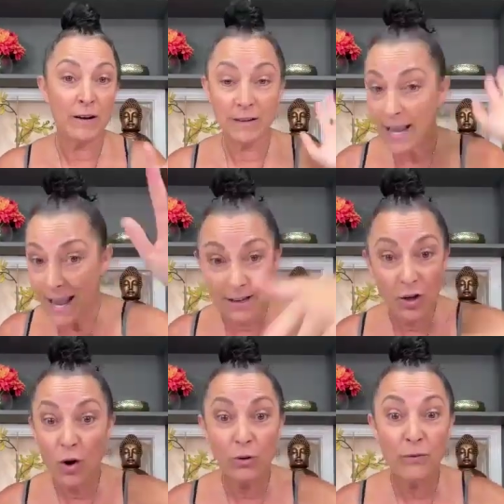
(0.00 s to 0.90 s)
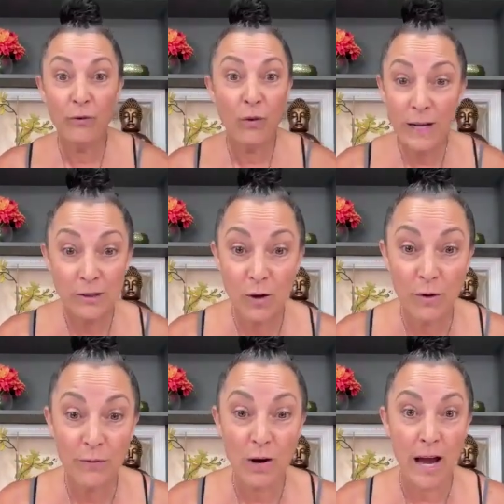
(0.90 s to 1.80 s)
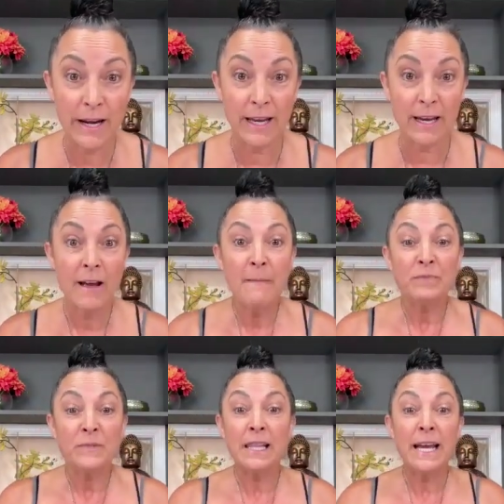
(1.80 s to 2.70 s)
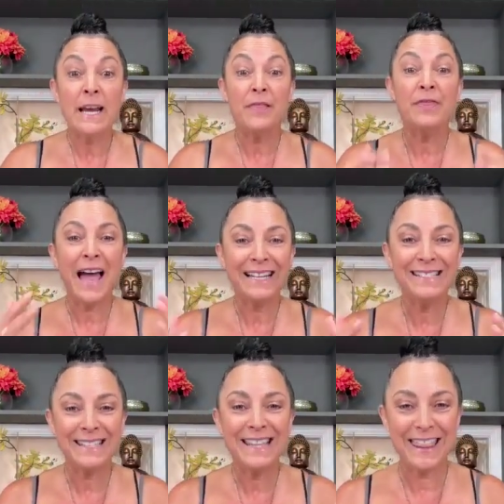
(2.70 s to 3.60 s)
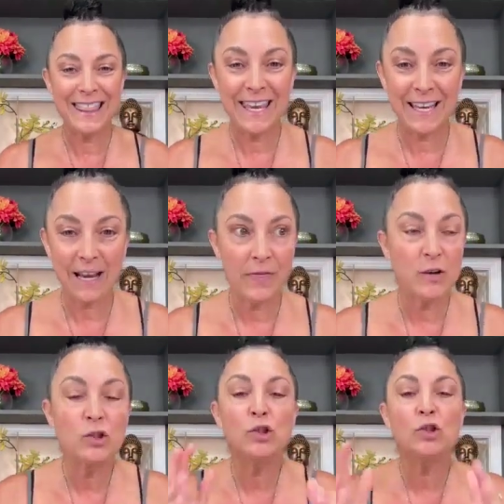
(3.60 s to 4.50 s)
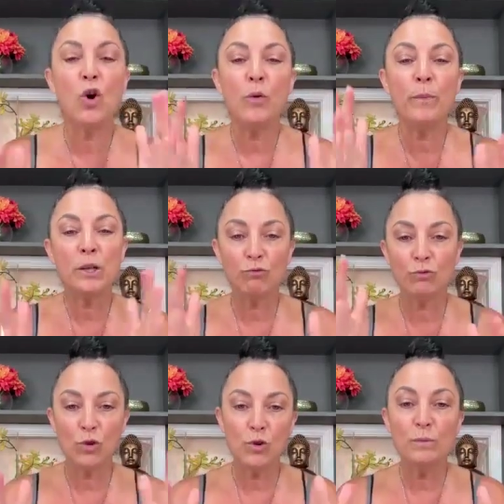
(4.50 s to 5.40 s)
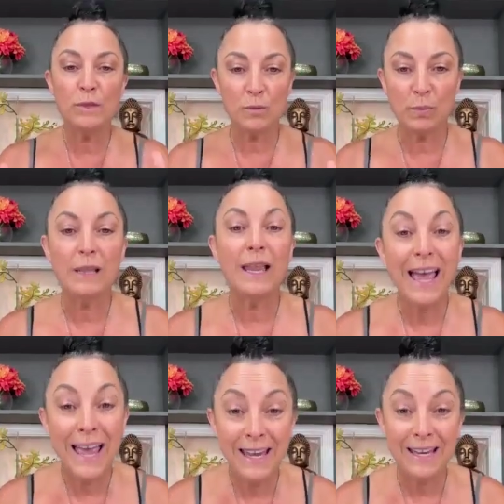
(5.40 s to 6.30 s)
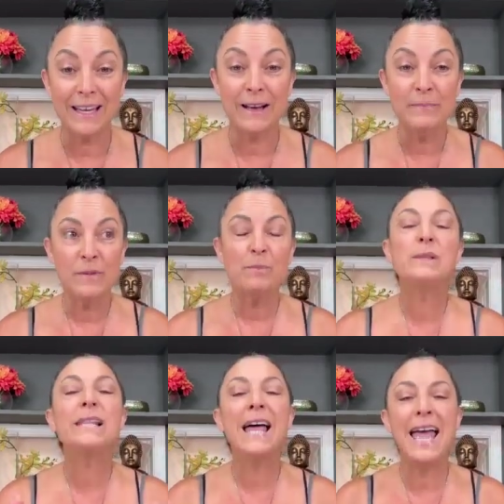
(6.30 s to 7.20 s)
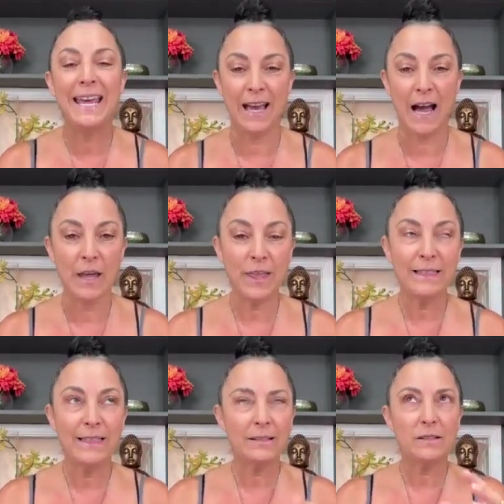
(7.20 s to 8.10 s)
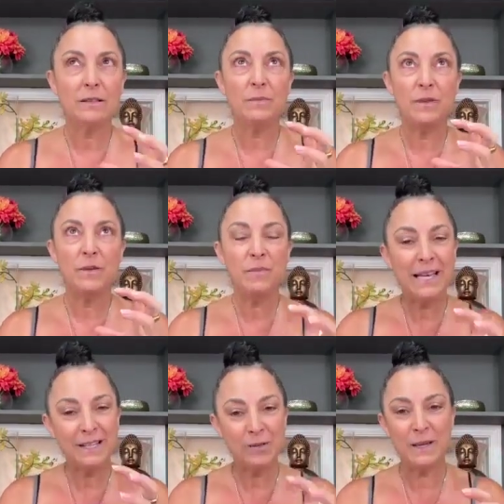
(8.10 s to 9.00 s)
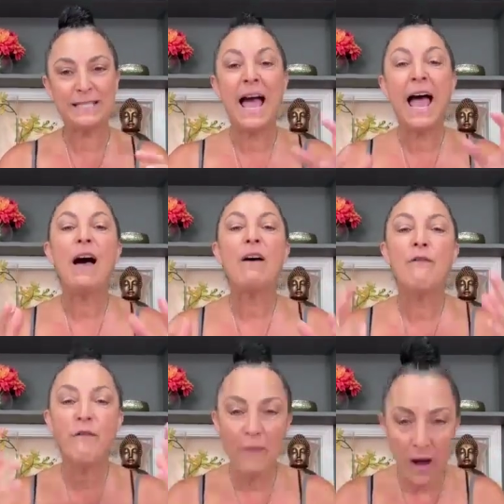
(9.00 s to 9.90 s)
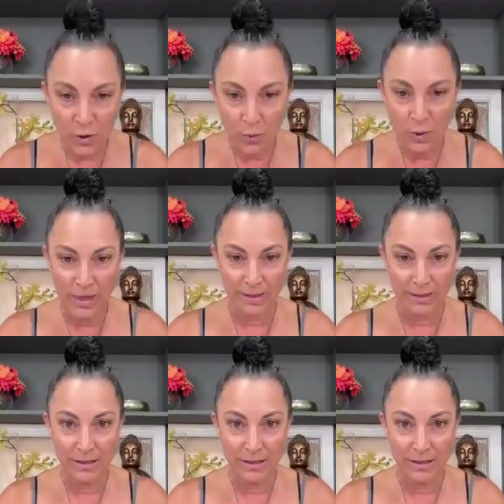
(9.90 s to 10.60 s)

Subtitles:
out and go voiceover on it. Like, that's the thing. There's so much room to play. Play. I think that's the biggest piece. Have fun with